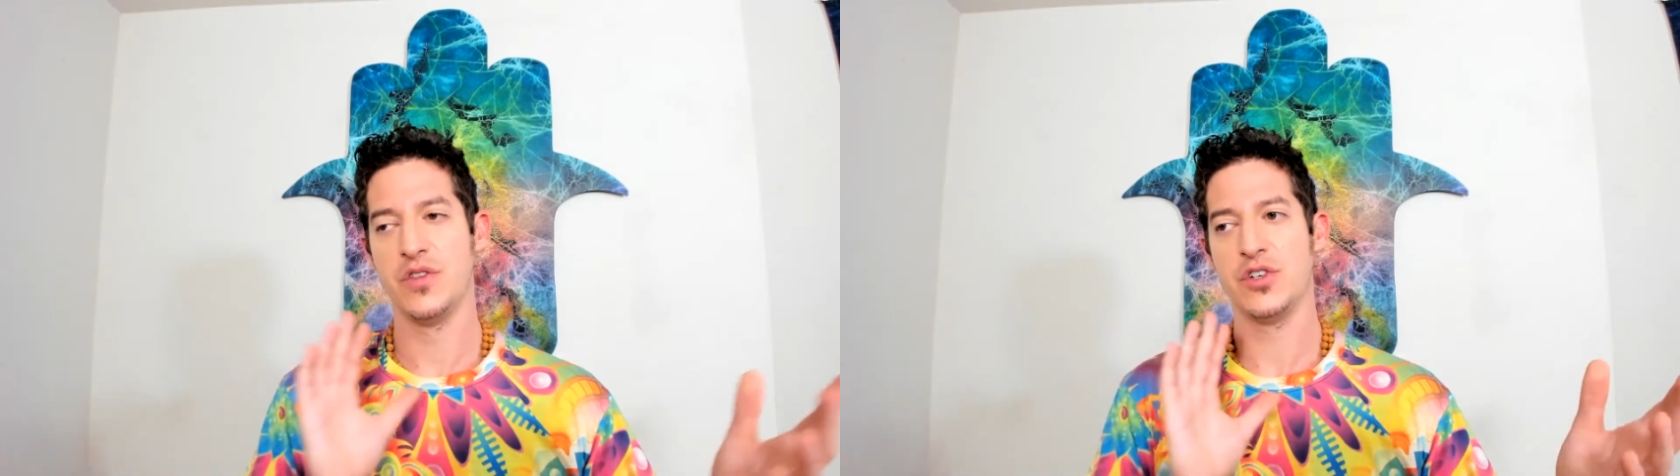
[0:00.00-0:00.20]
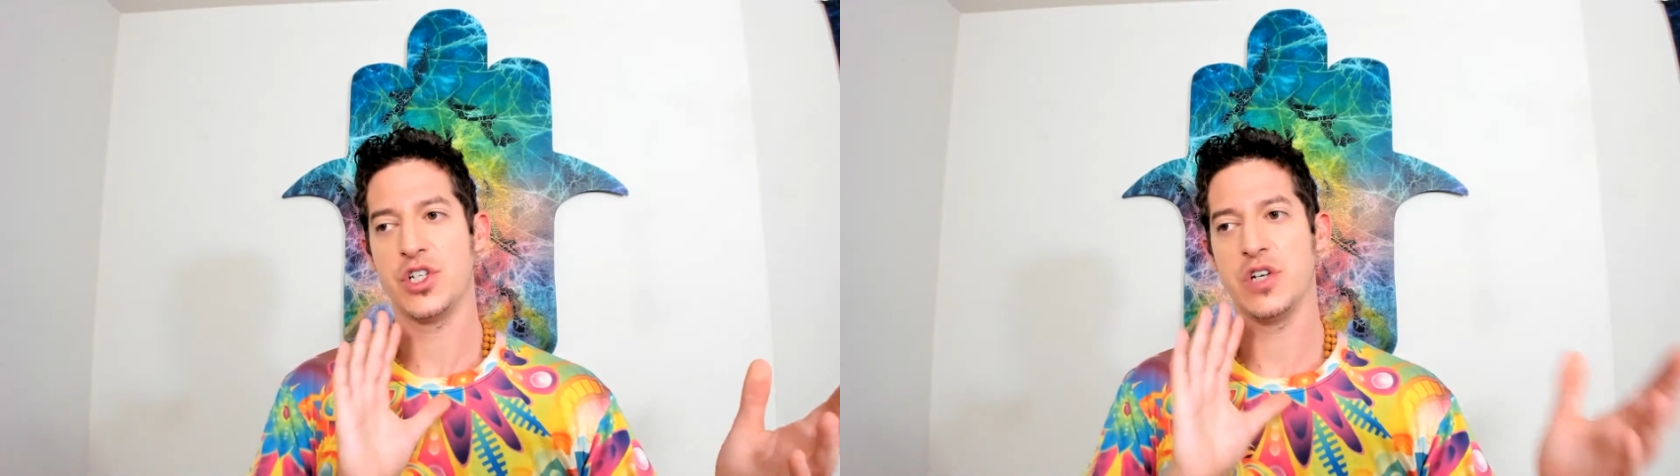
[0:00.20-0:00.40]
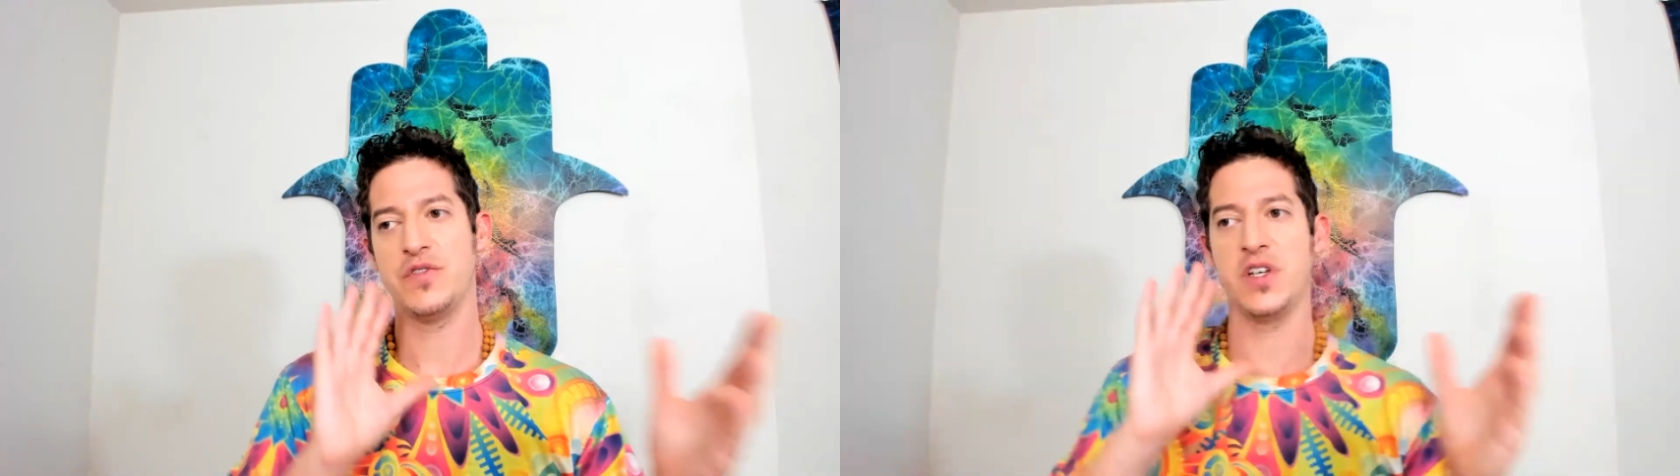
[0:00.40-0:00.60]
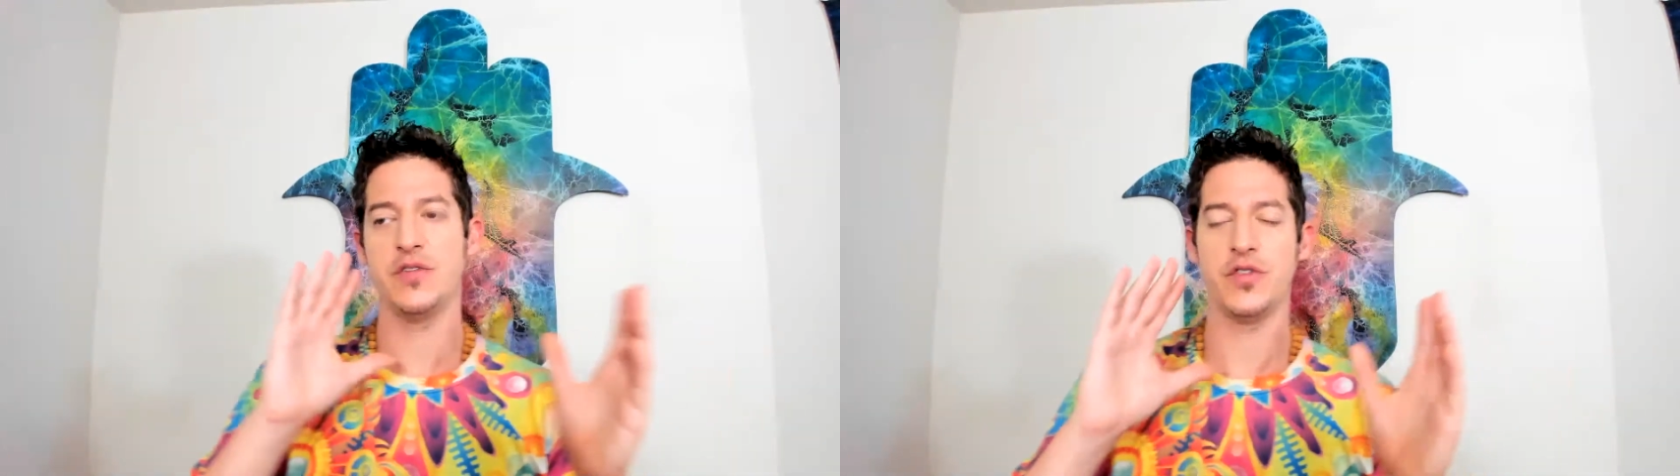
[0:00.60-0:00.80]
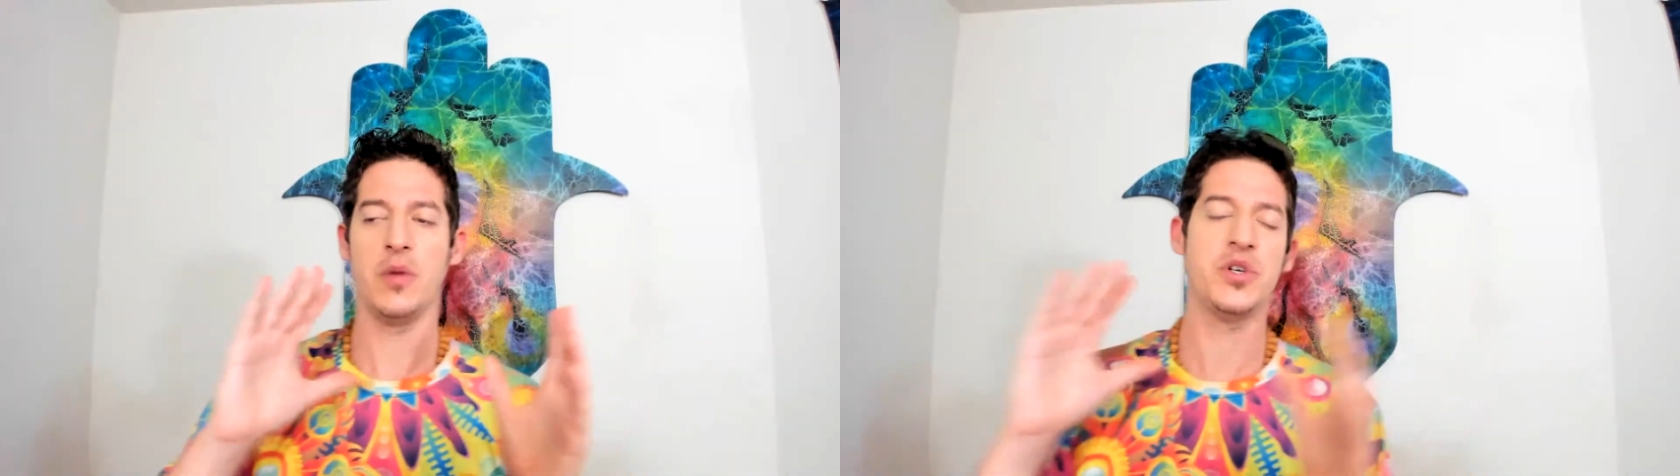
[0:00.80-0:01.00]
shifting
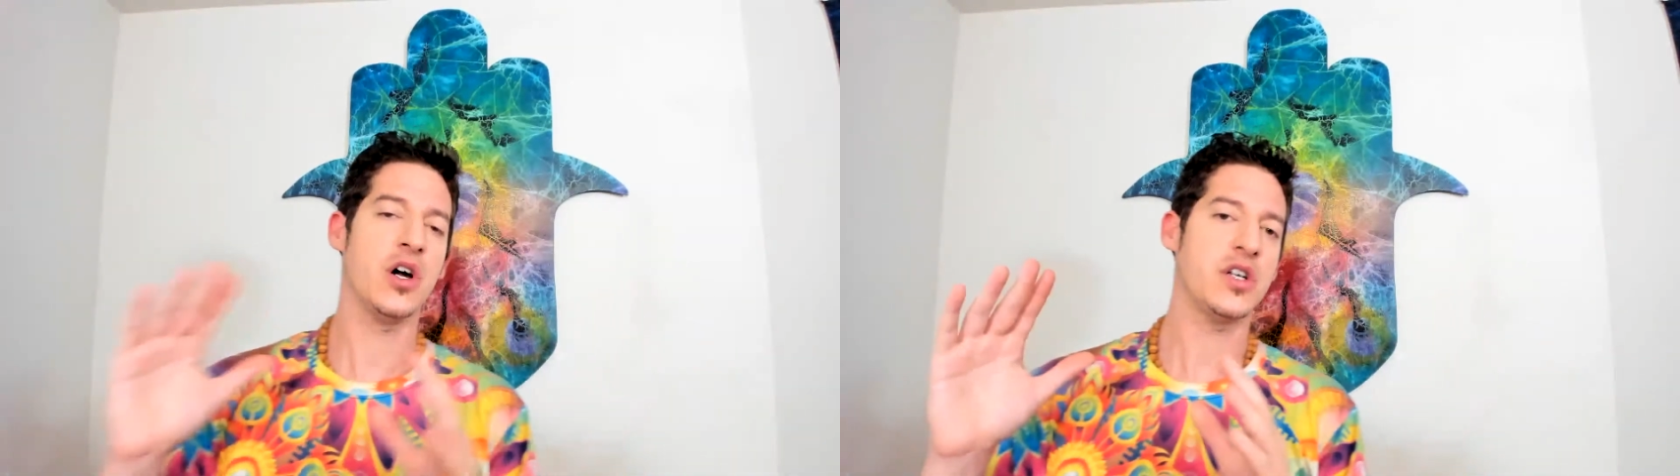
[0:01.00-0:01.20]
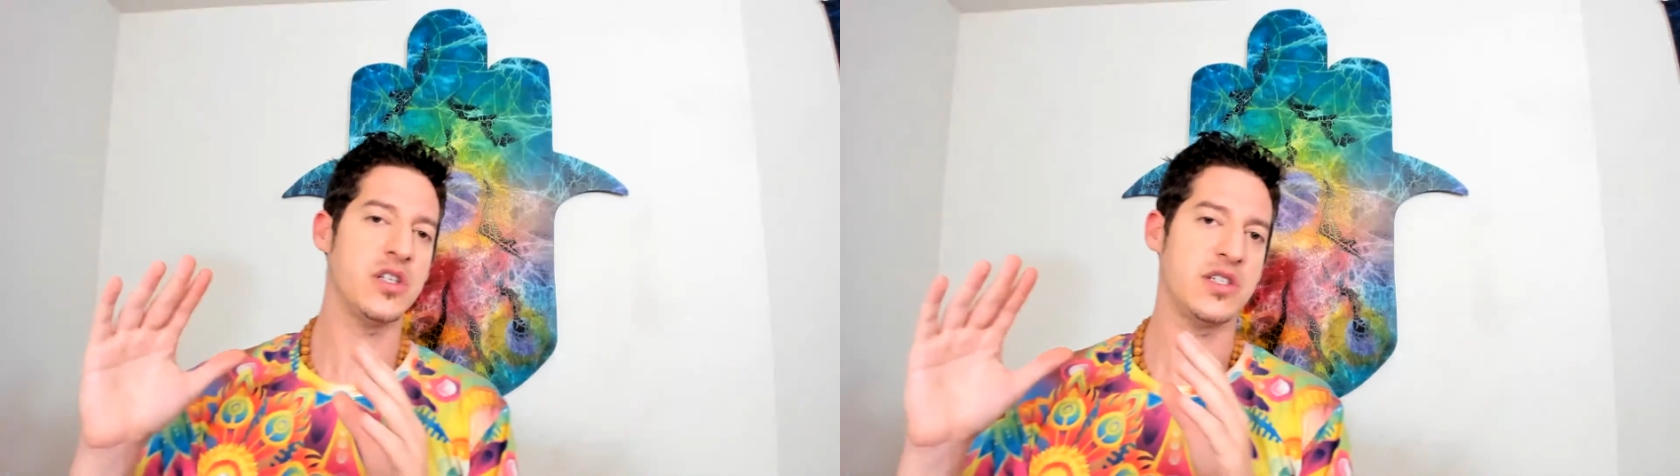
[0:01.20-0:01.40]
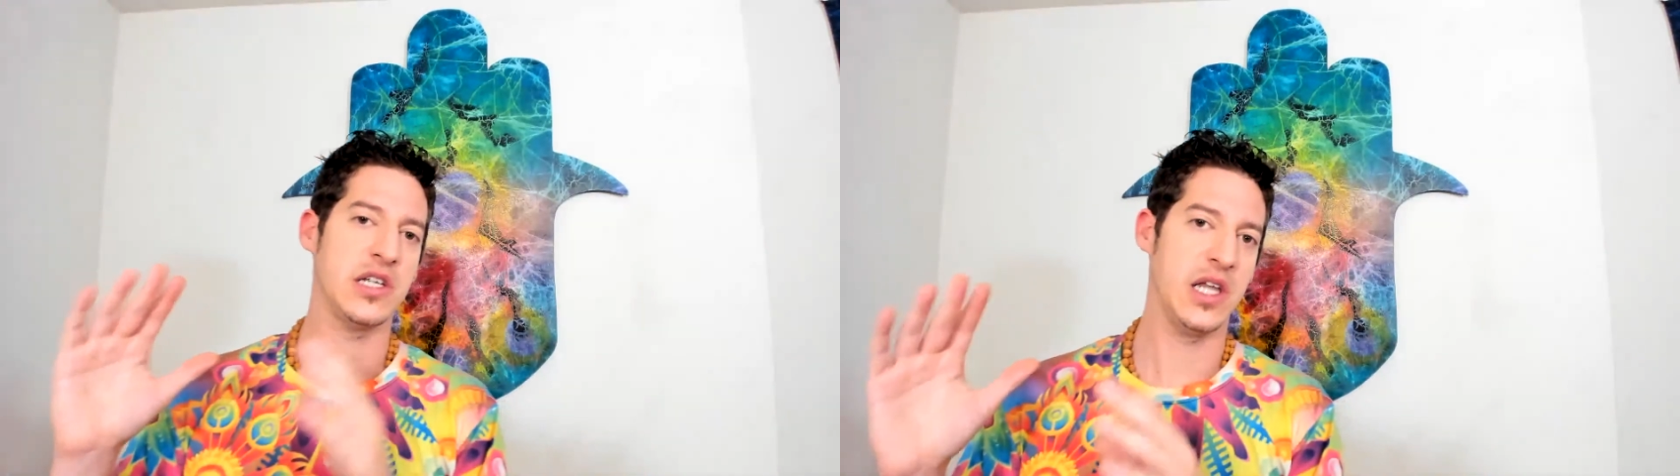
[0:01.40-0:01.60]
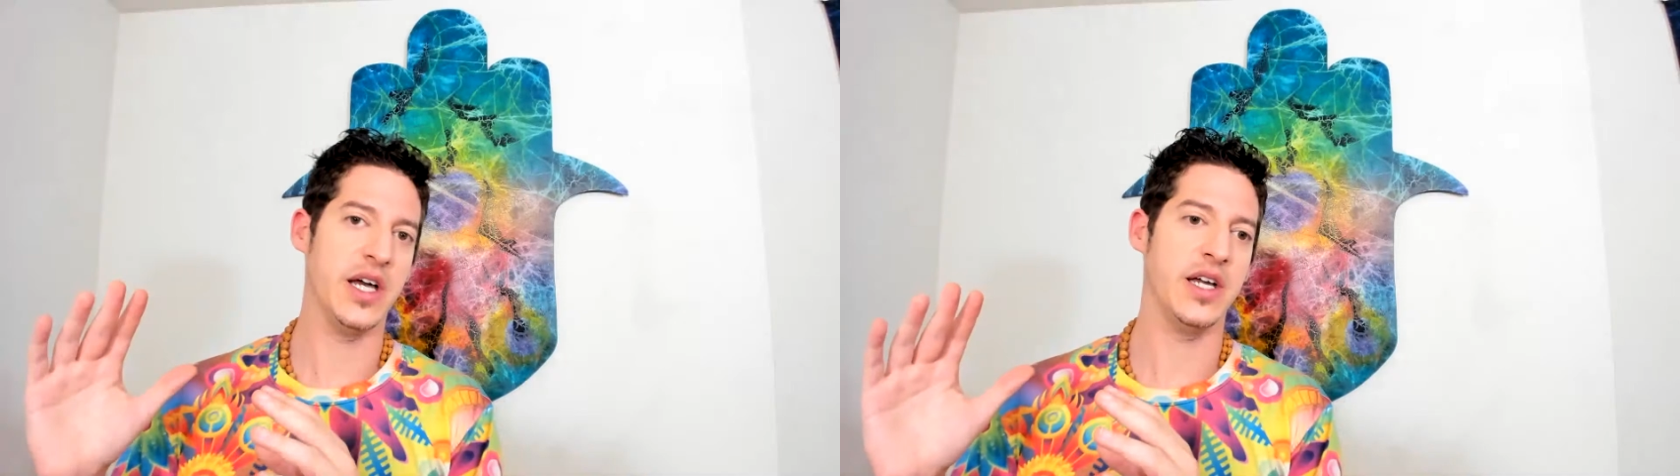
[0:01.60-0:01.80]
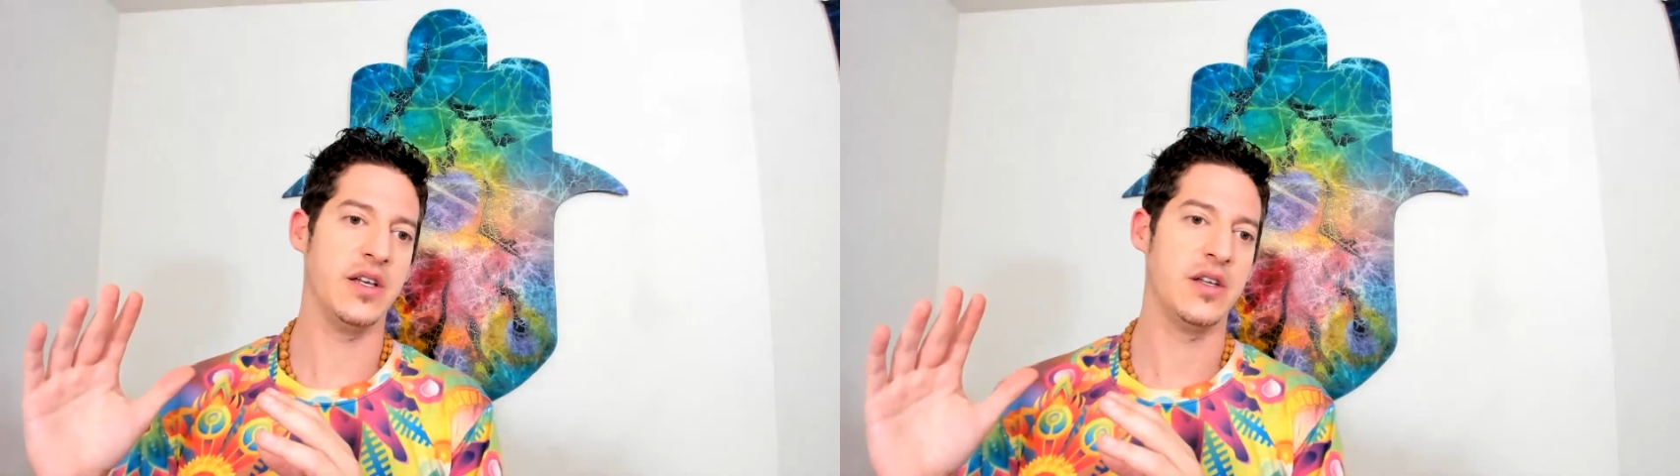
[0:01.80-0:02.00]
from darkness to
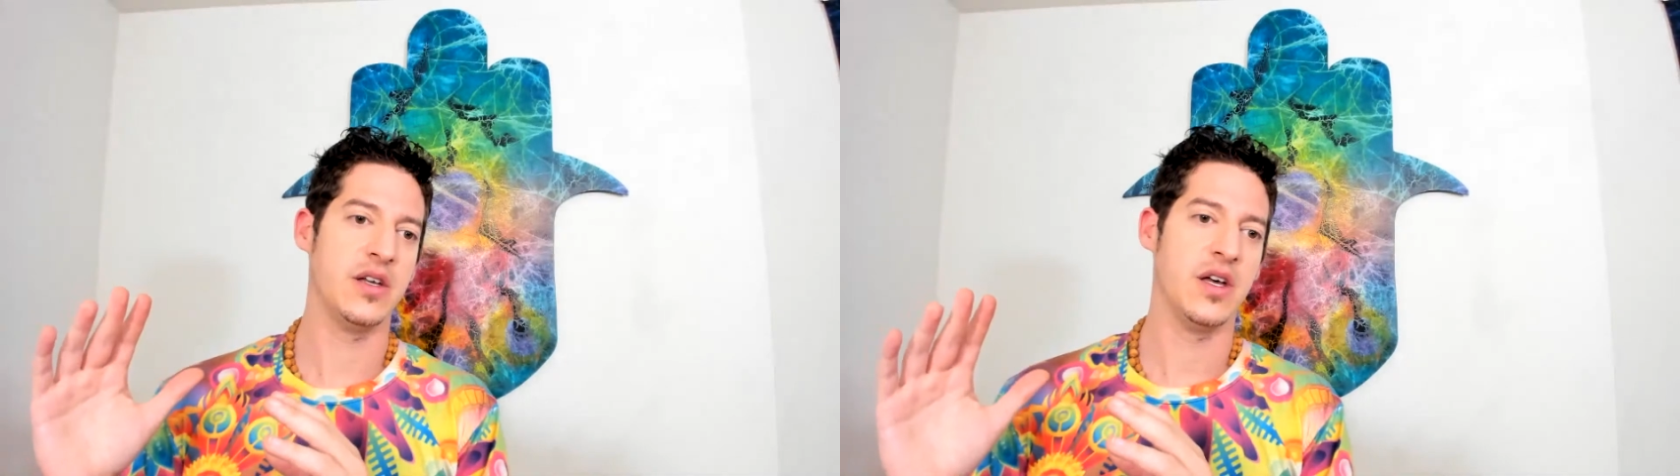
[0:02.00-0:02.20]
light,